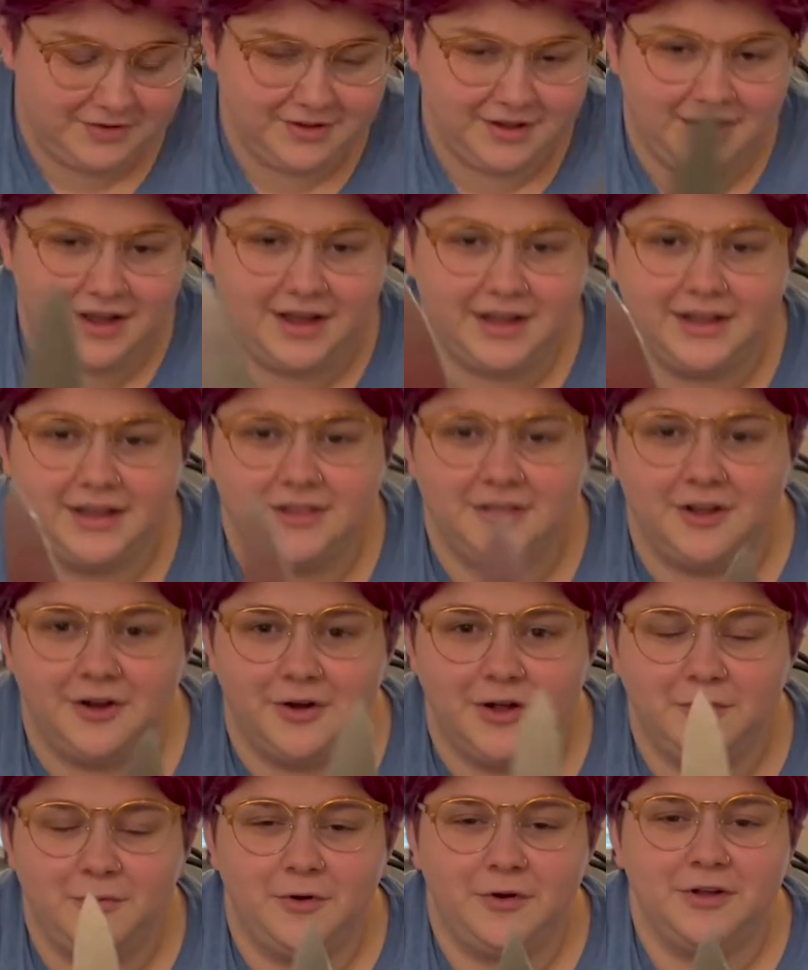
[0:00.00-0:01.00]
Hi, hello,
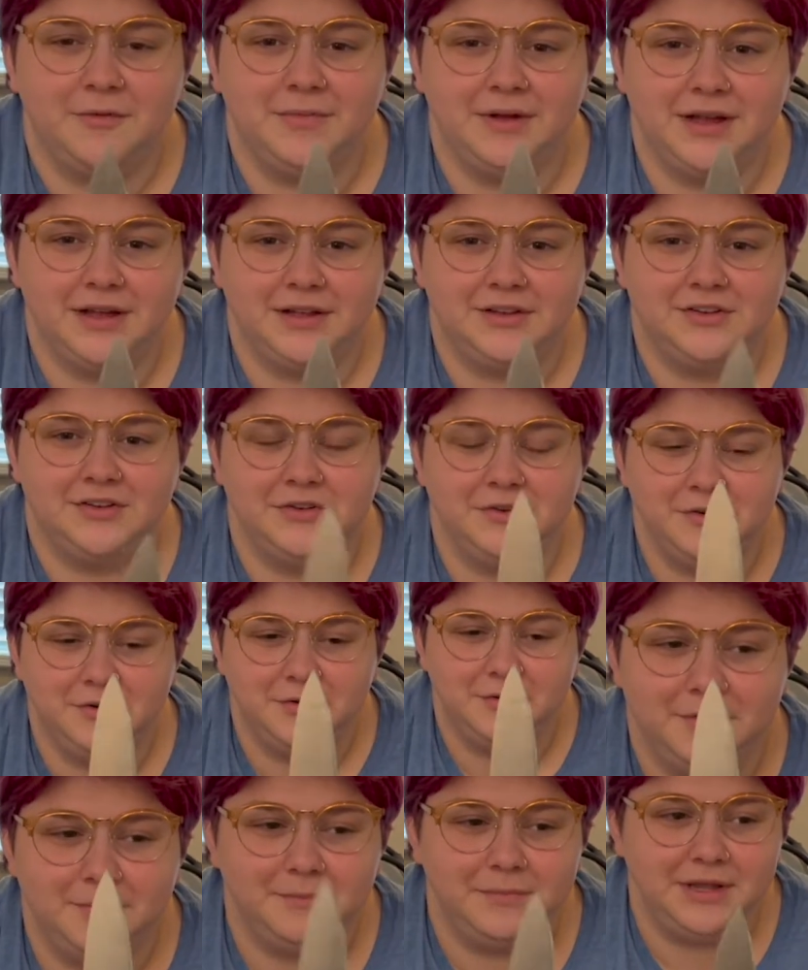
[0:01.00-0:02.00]
and welcome back
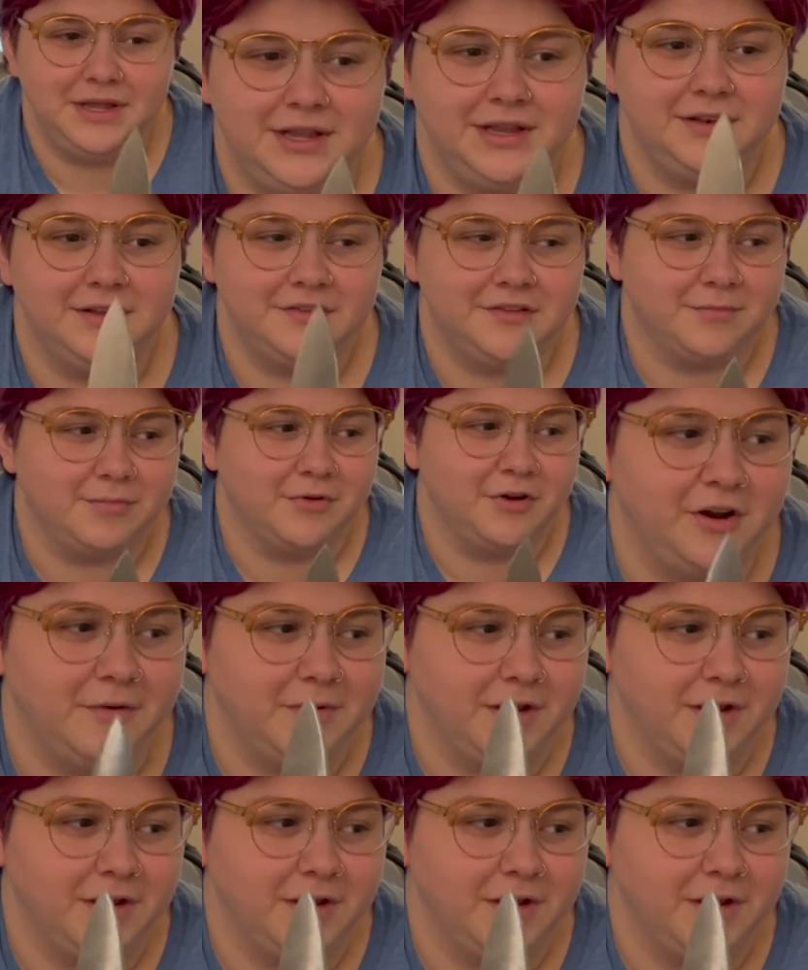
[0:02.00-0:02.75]
to me disappointing my